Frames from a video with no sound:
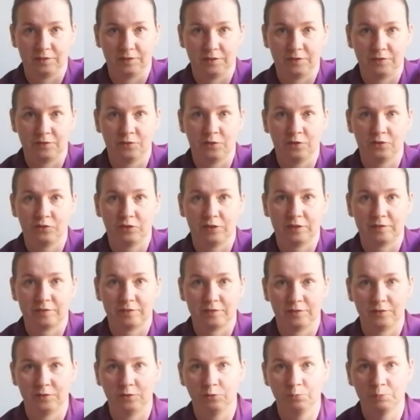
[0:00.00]
It's not just
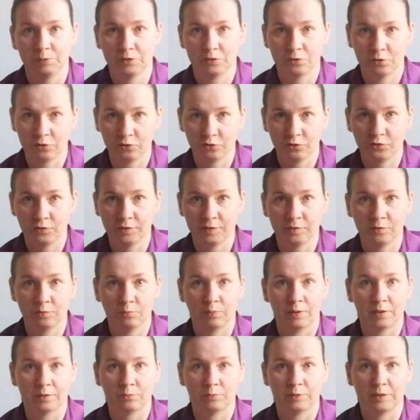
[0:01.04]
human consciousness,
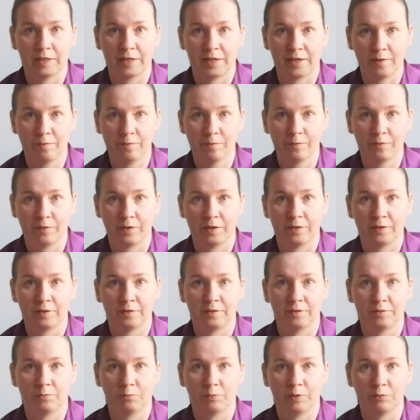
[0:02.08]
what we have
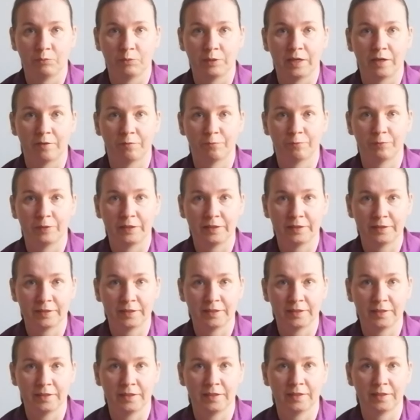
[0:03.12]
and when we are
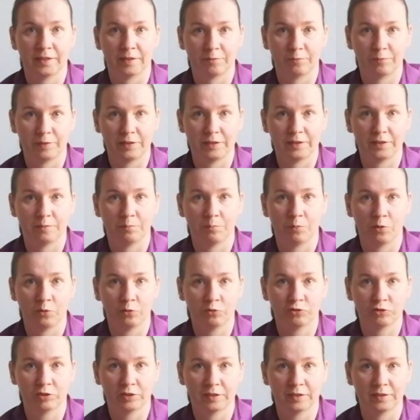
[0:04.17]
thinking and feeling
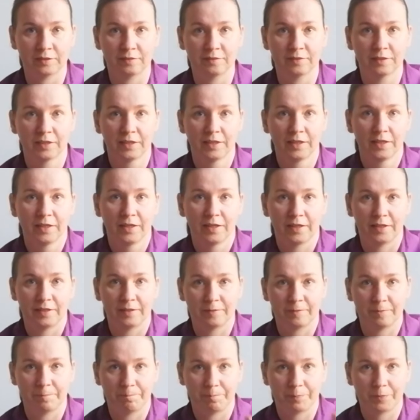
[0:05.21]
emotions
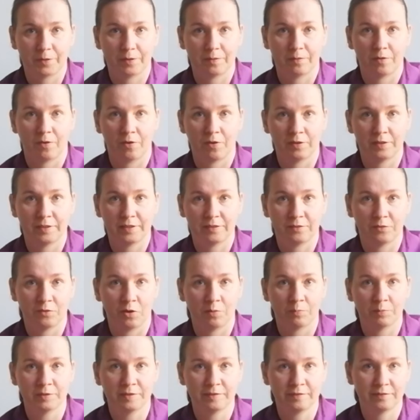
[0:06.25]
and all that
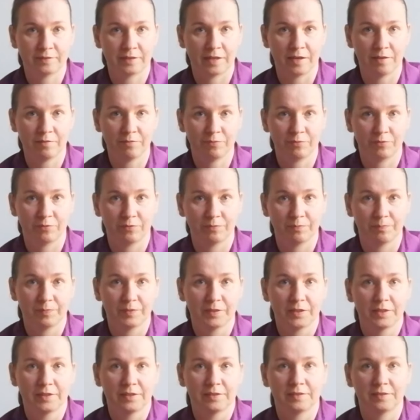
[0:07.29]
normal stuff.
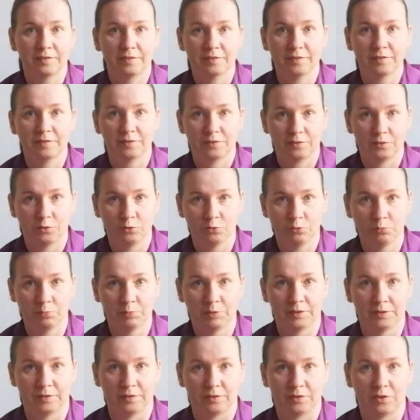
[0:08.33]
This is
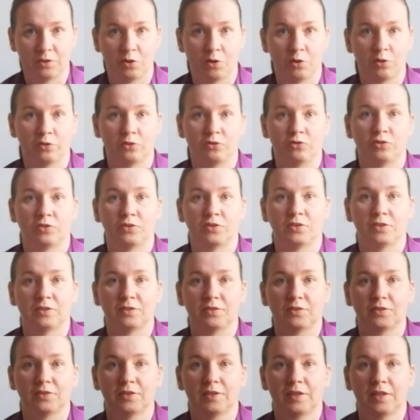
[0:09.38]
human
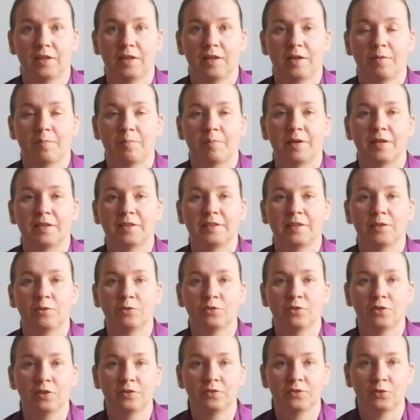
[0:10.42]
consciousness. But there
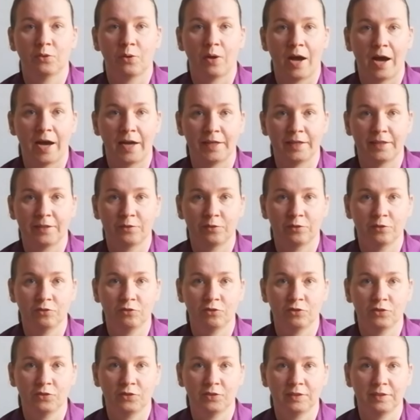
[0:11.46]
is also higher
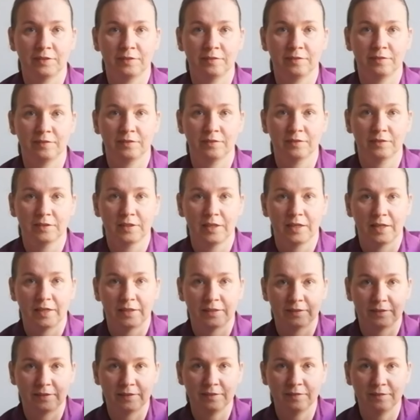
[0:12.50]
consciousness,
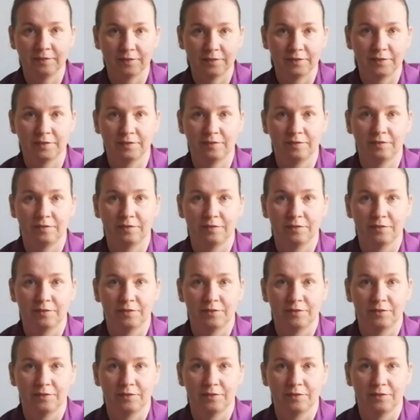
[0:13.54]
and this is